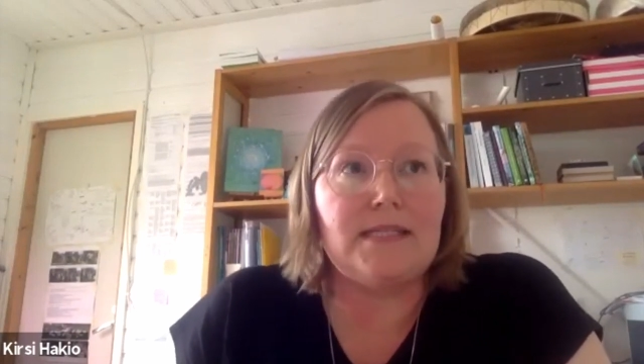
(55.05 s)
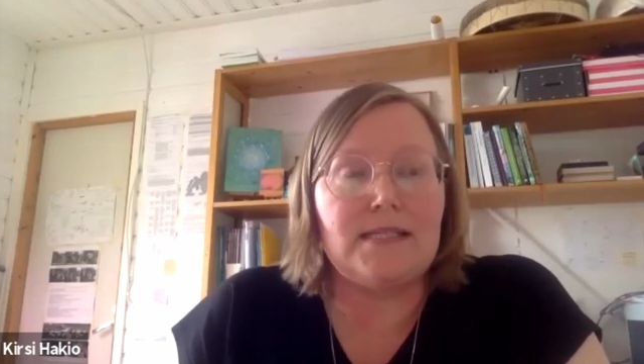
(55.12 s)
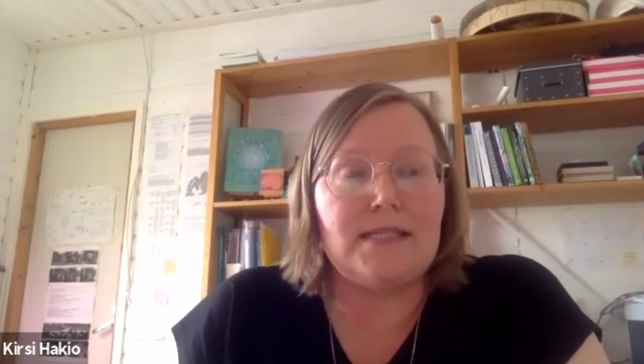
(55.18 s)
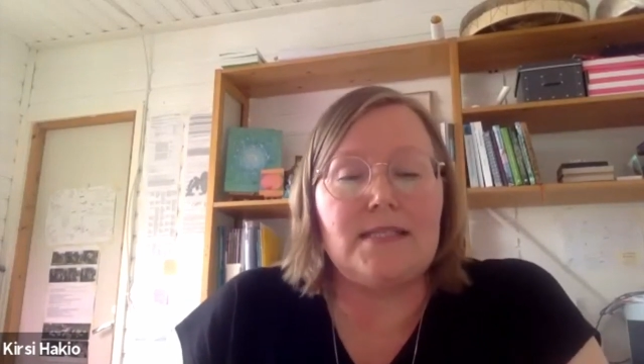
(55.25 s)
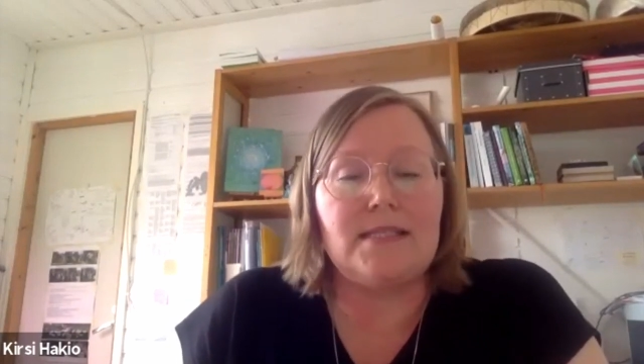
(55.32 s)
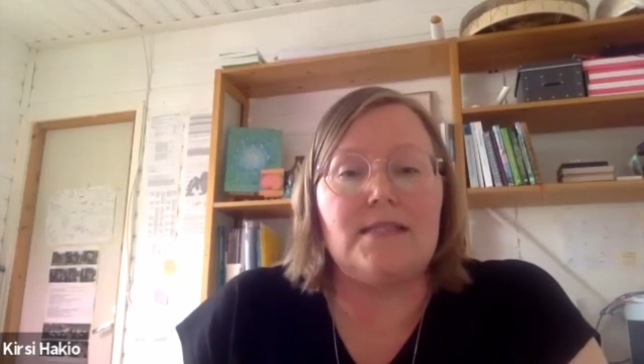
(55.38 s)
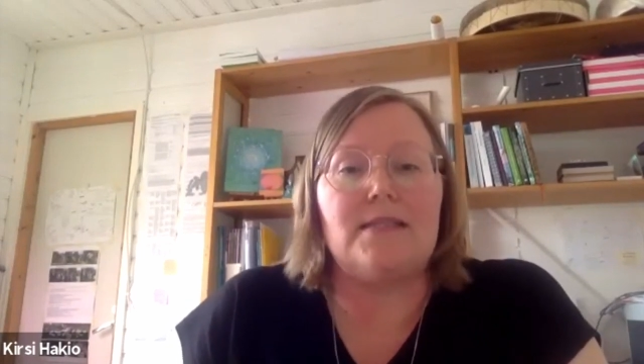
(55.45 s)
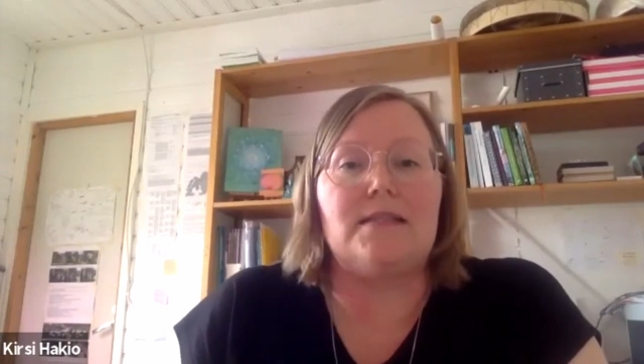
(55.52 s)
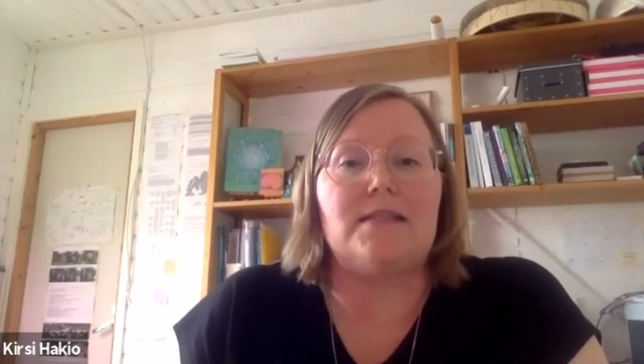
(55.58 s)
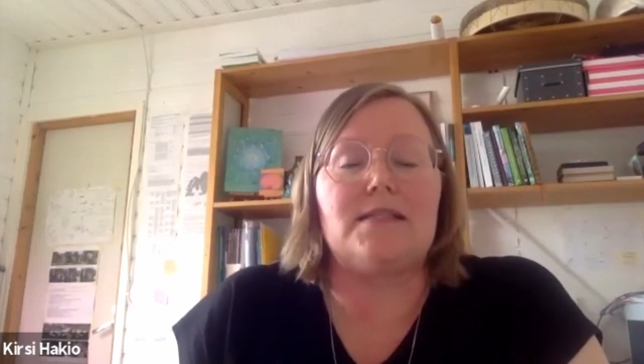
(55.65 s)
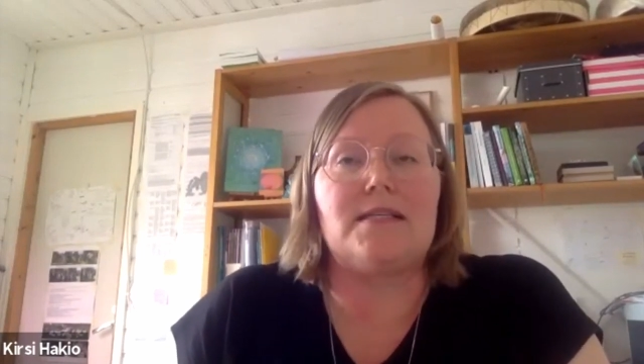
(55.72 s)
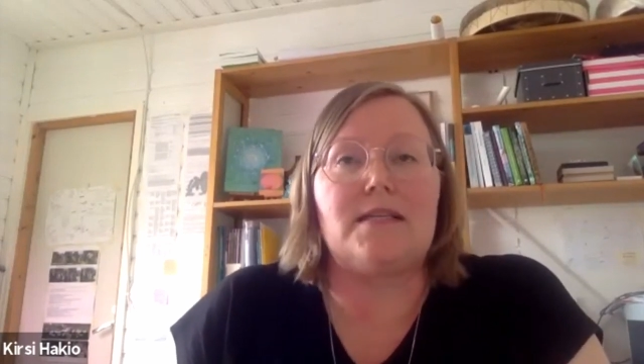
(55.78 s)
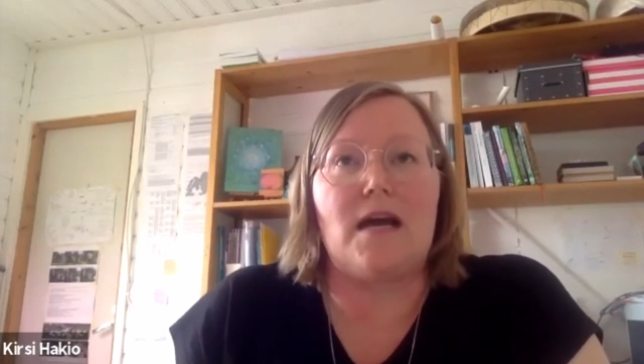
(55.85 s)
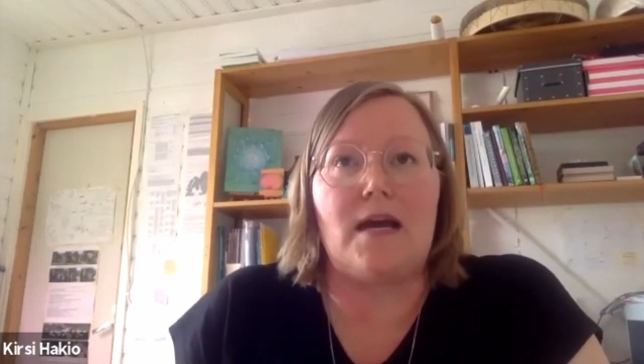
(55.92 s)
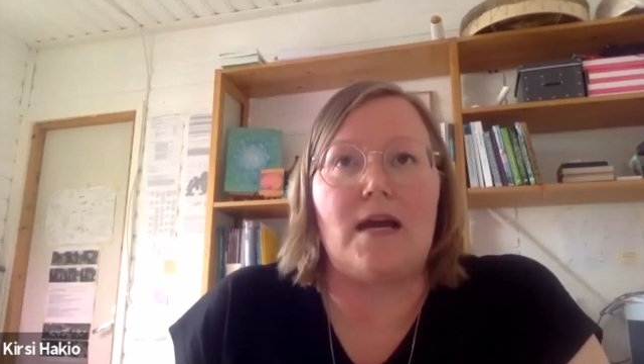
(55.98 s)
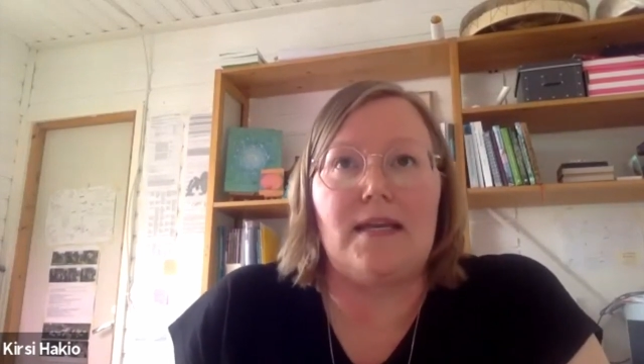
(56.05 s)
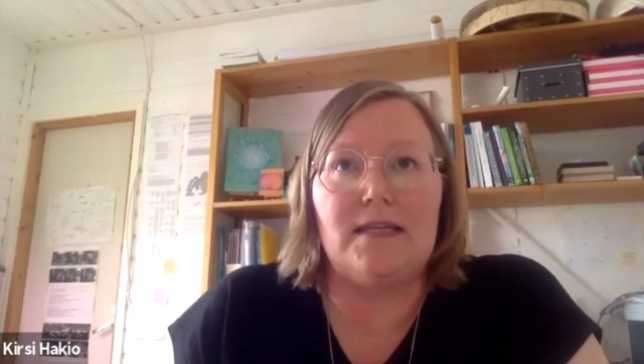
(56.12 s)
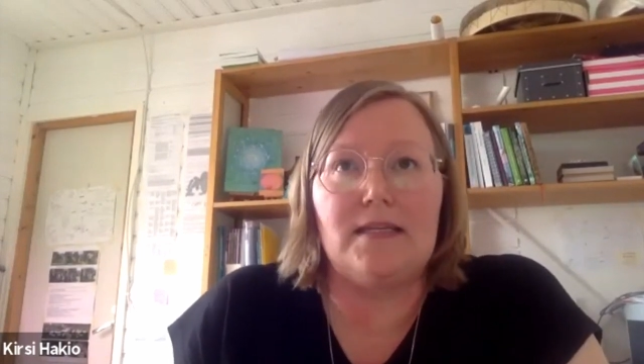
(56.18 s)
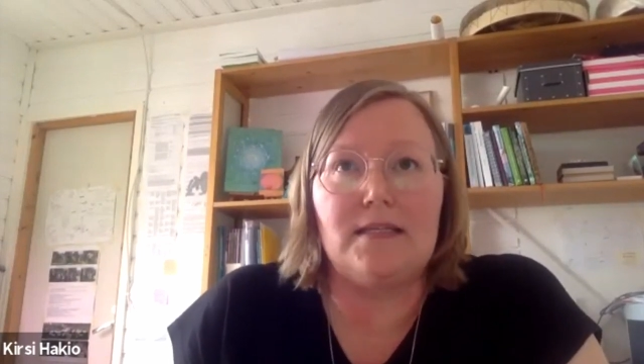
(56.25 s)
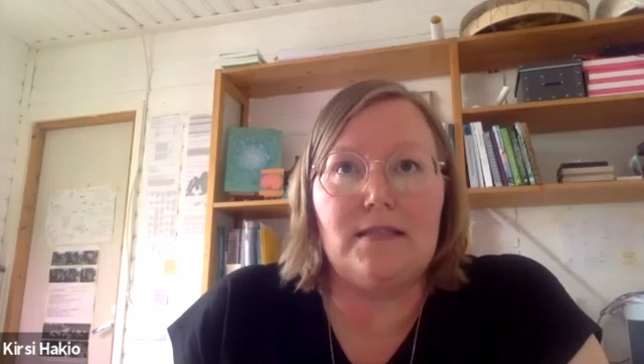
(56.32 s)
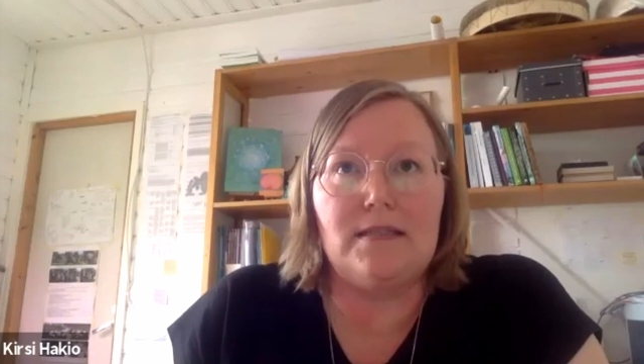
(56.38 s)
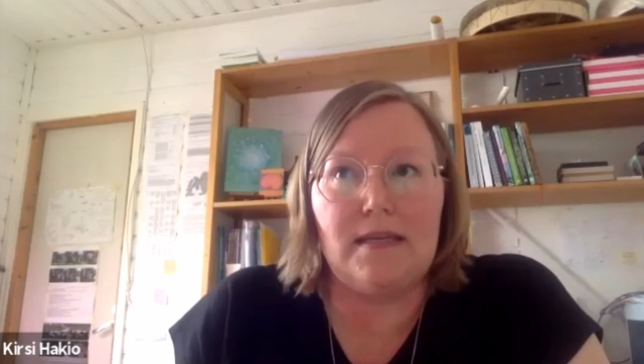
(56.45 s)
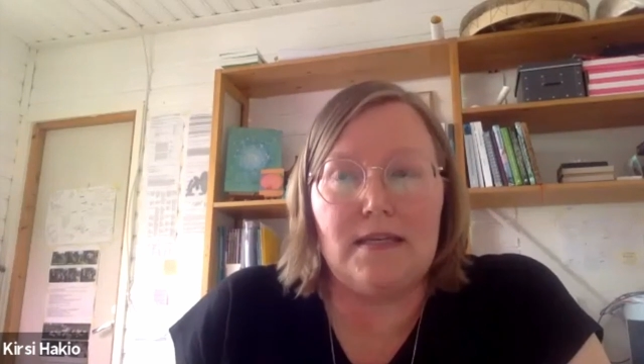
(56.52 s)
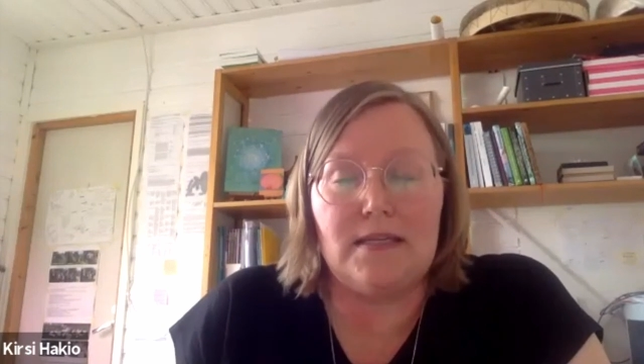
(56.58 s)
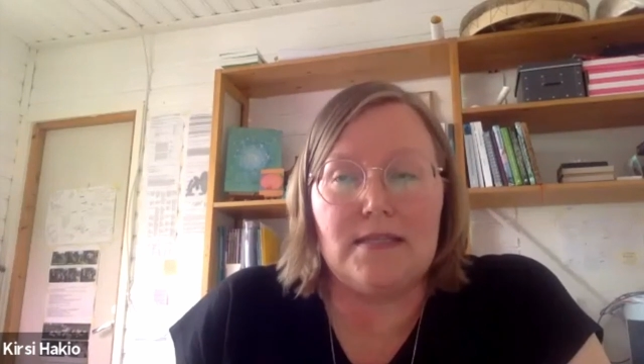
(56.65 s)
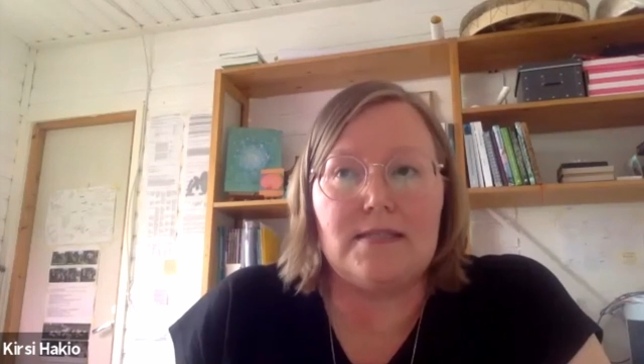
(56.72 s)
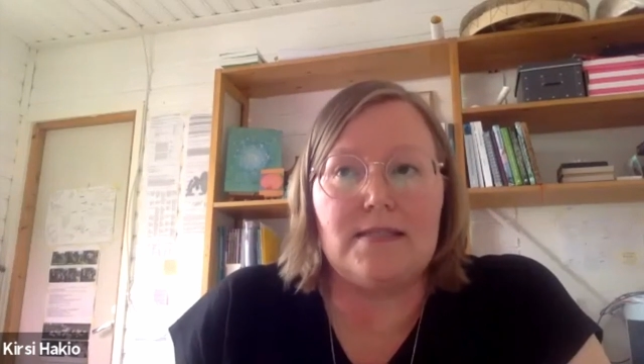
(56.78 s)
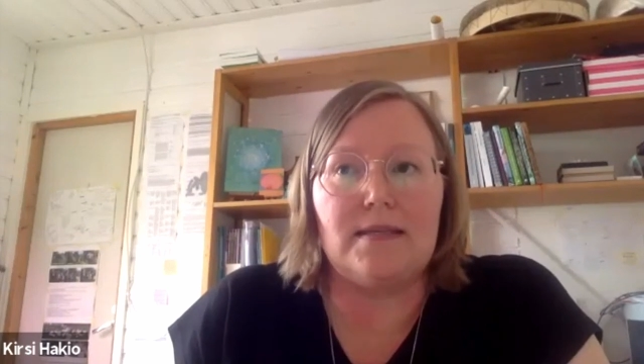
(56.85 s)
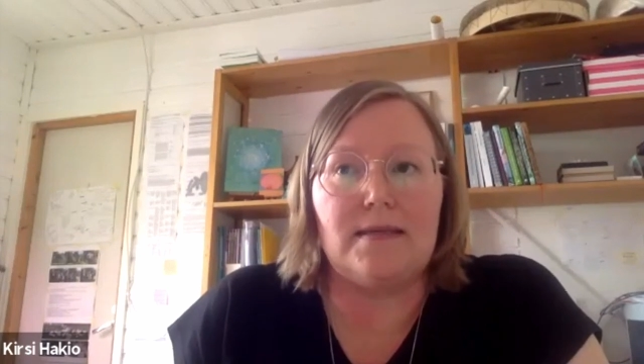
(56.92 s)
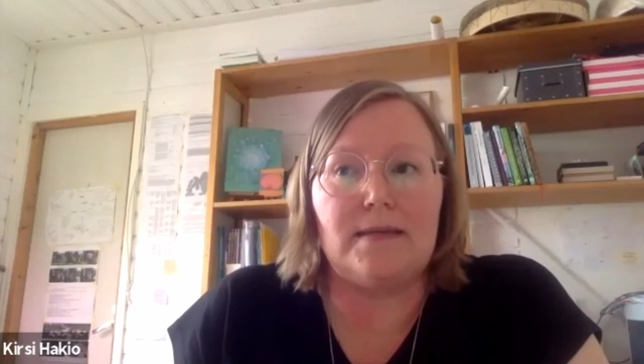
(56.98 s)
It's an island that
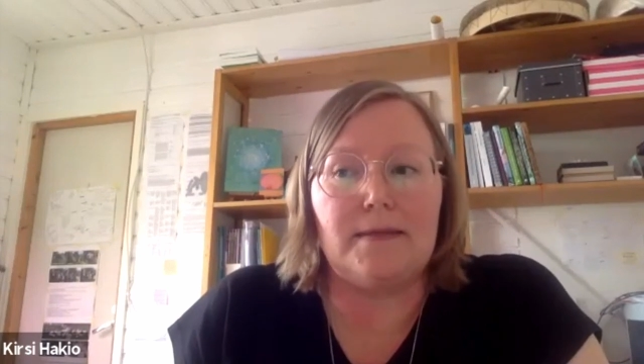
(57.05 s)
is